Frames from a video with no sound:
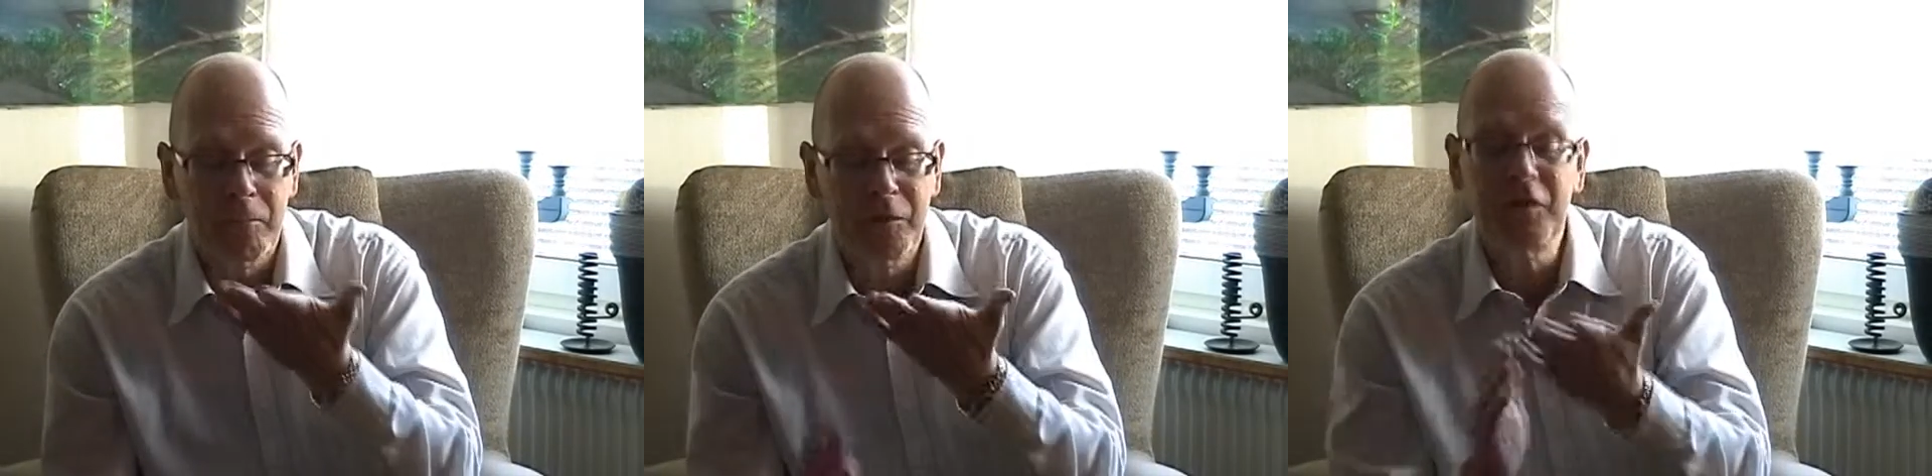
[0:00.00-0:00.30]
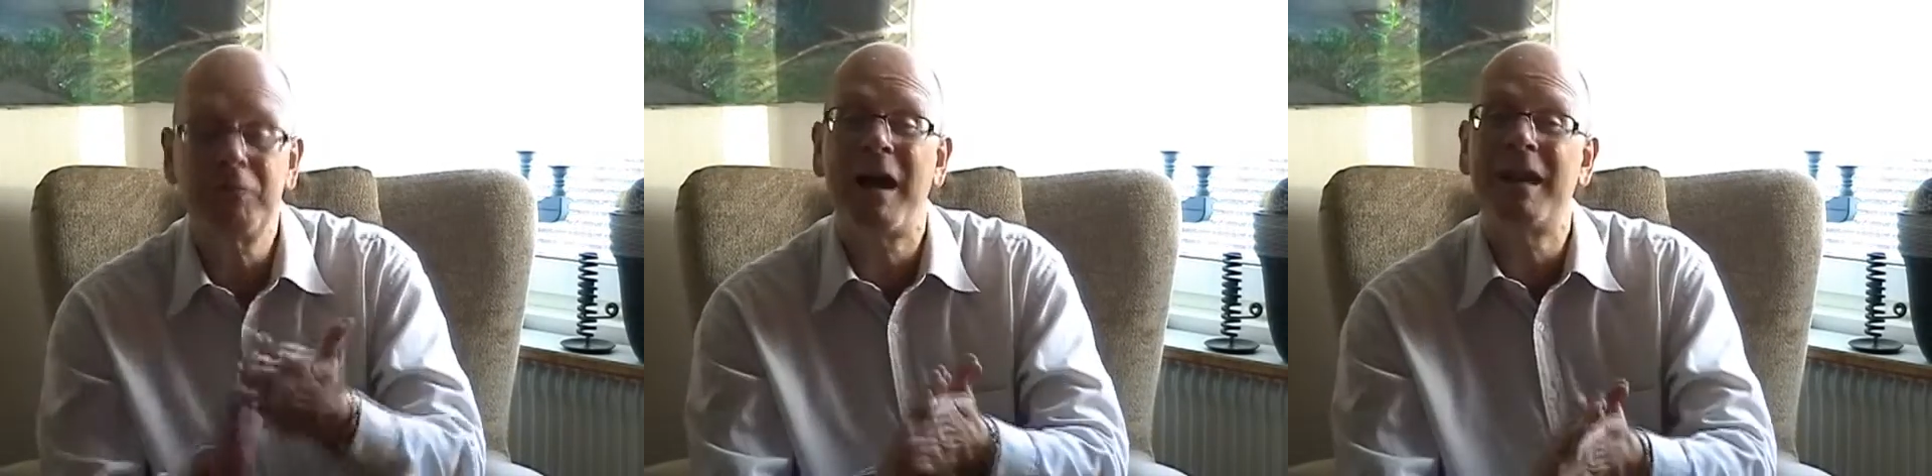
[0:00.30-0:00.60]

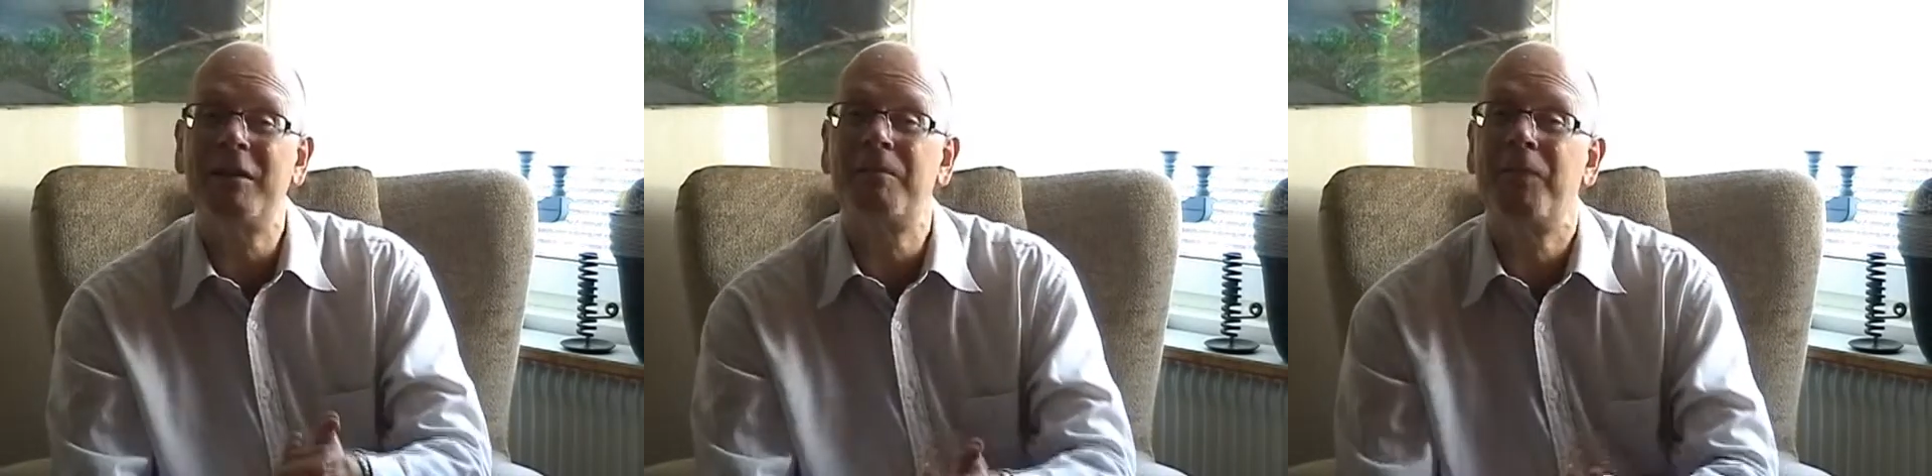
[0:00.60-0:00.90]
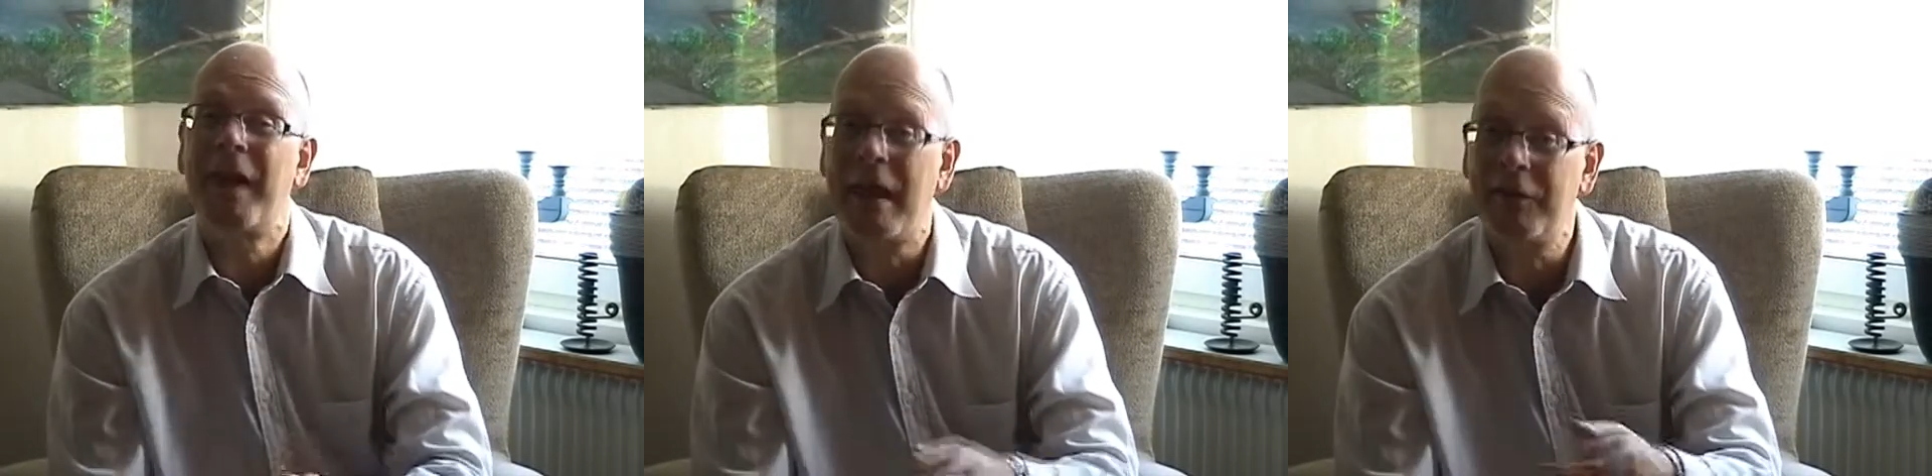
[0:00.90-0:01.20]
This might
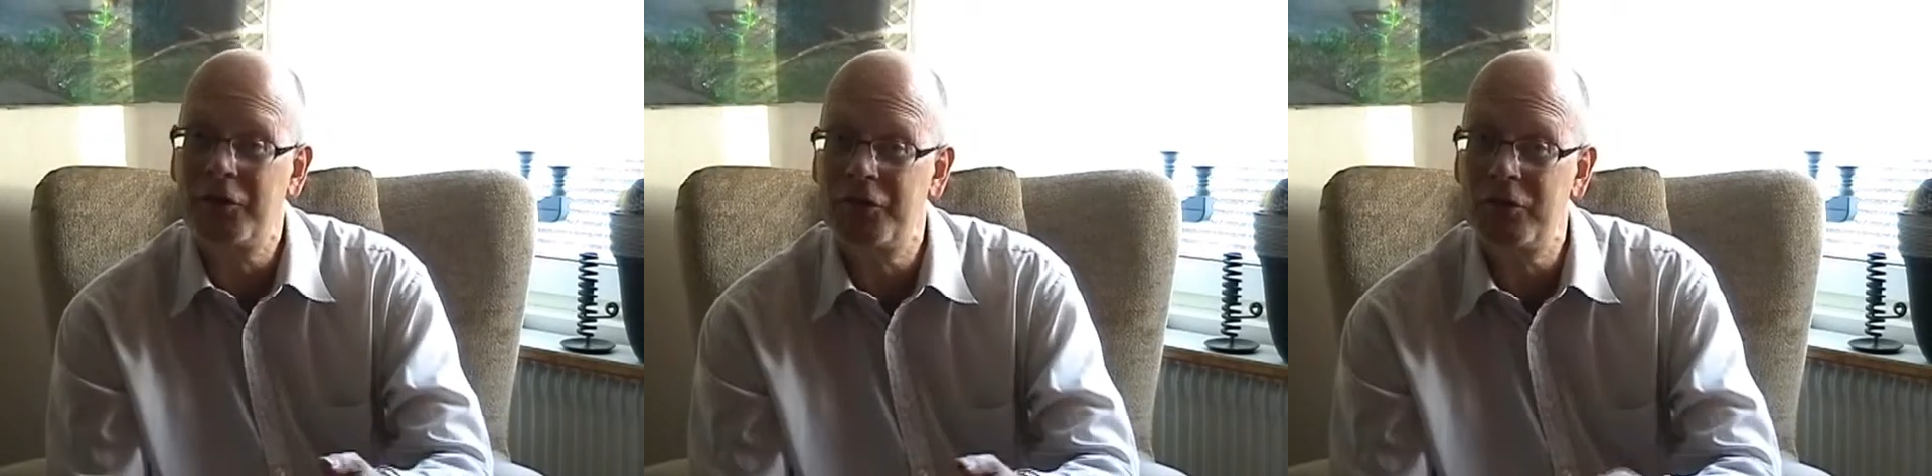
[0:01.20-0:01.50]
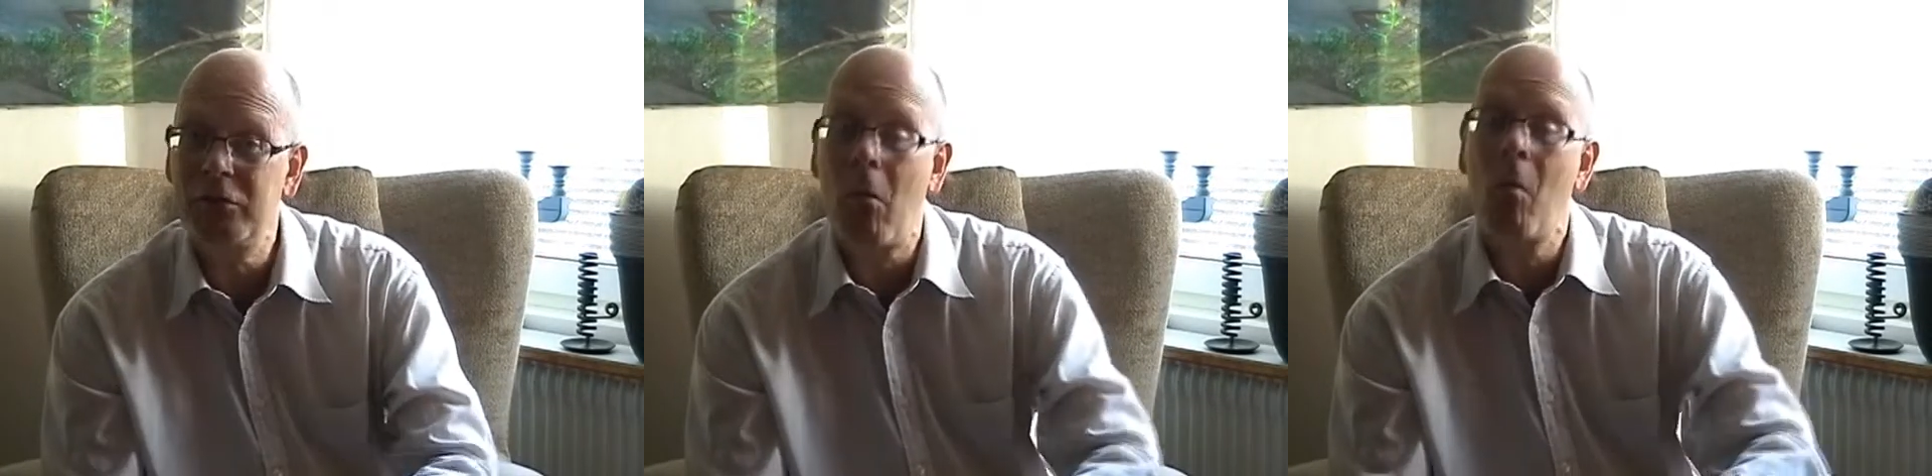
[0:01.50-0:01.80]
have to
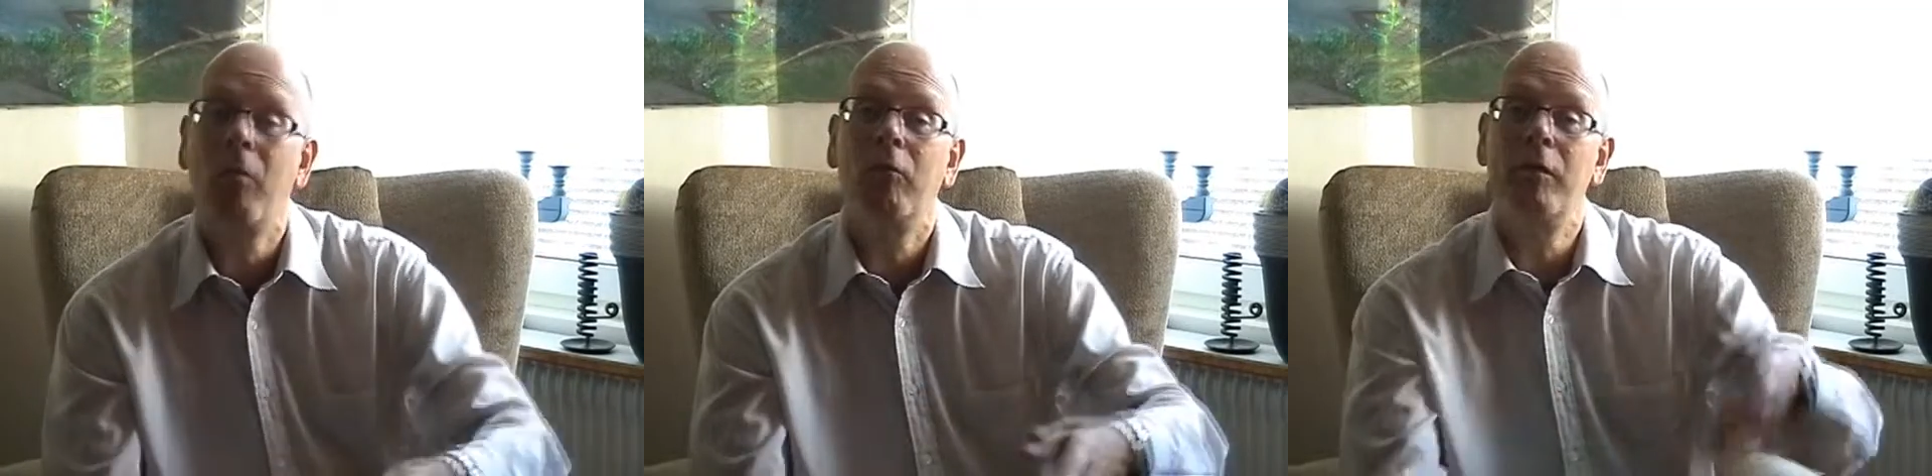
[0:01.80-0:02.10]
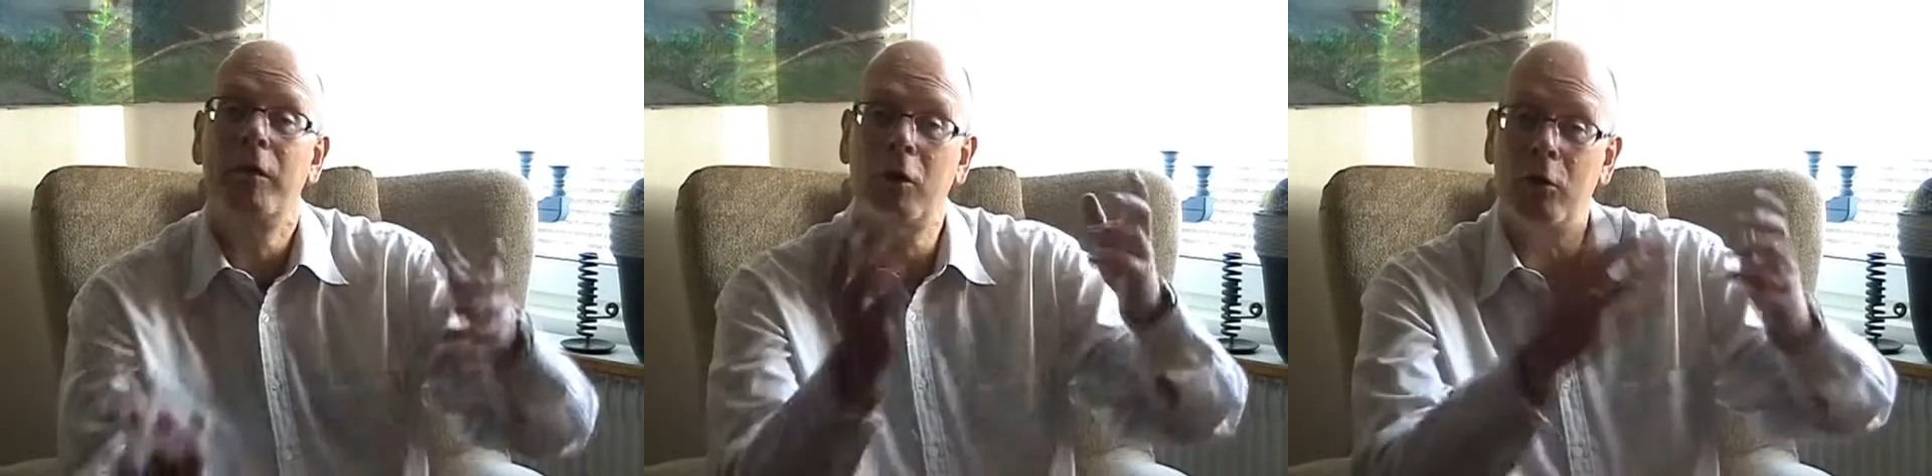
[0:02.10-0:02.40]
do
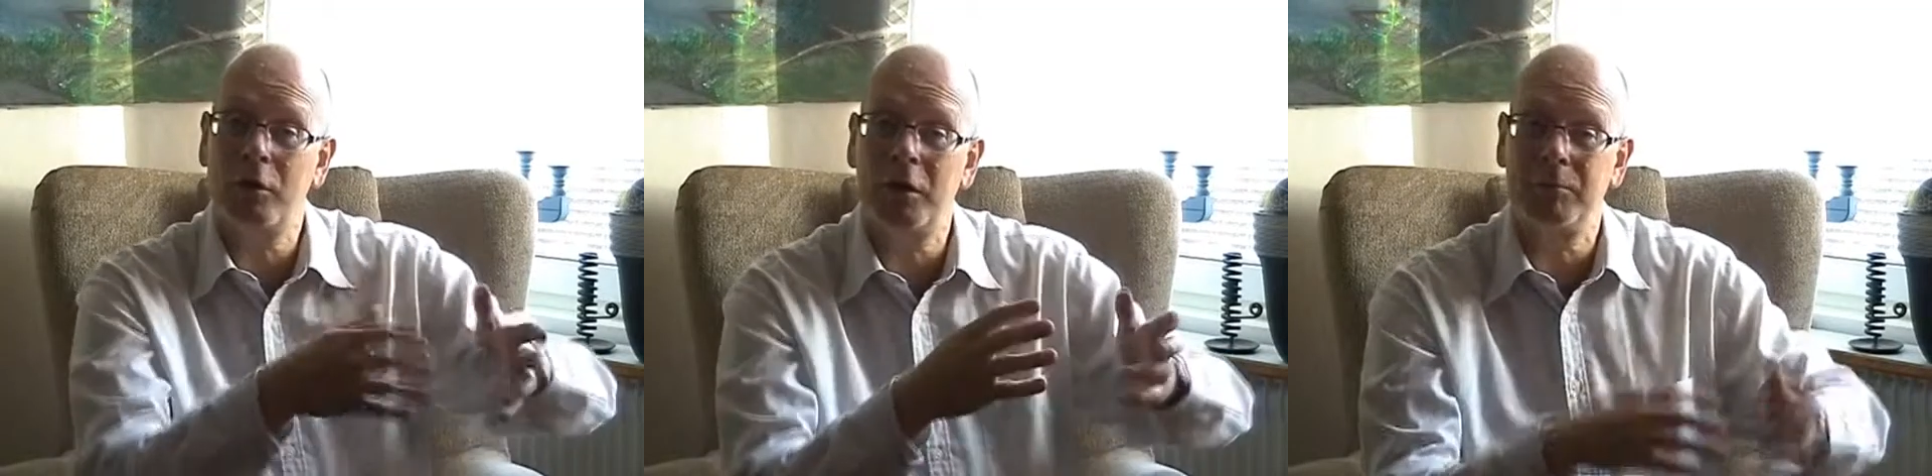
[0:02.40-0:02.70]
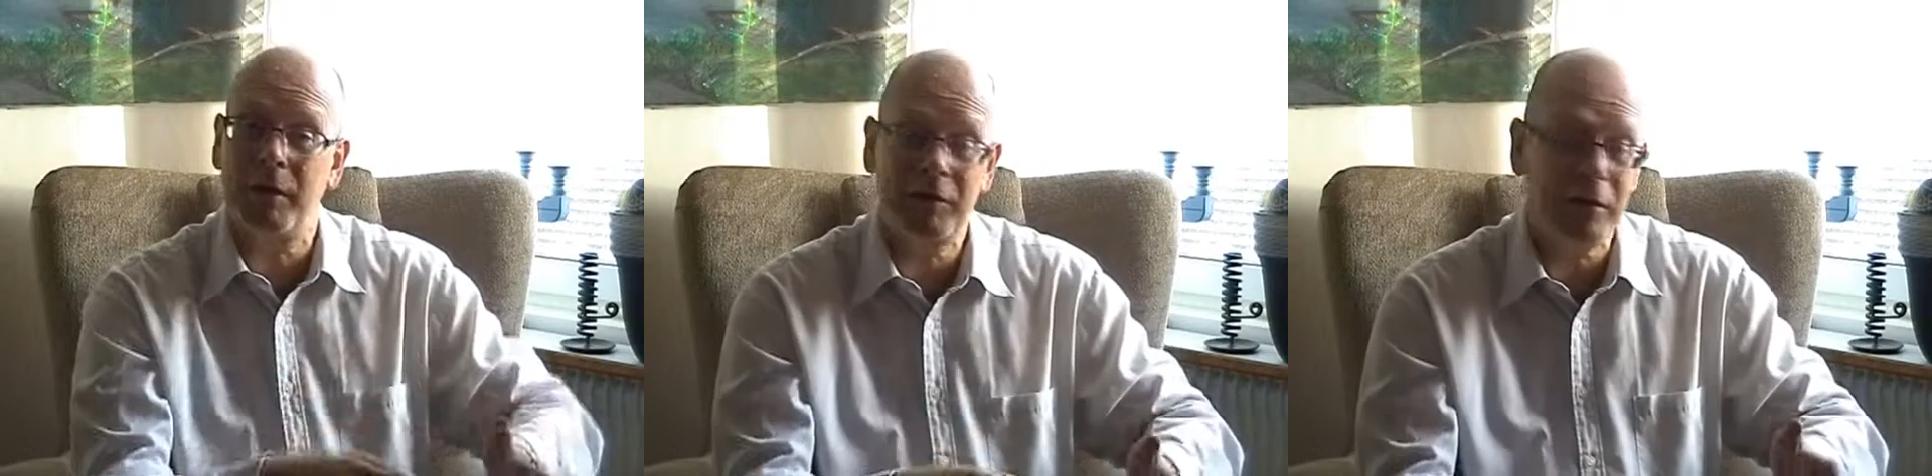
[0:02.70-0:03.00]
with the
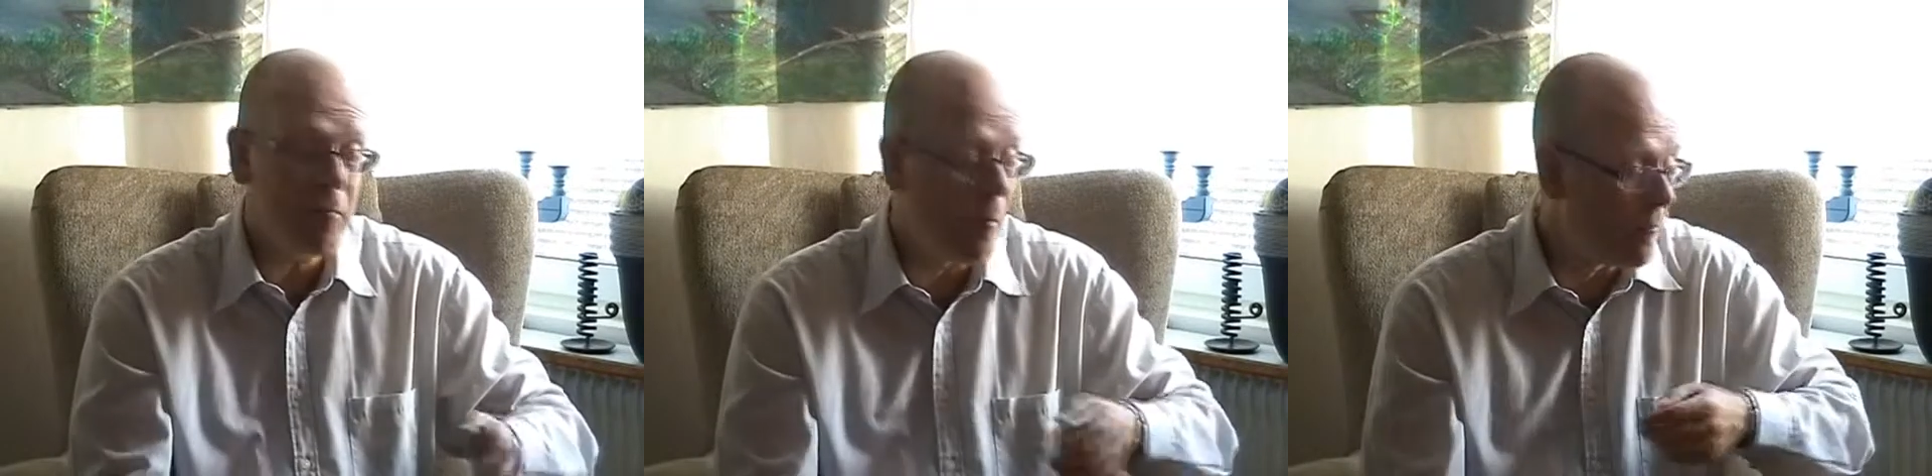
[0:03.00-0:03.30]
coconut butter.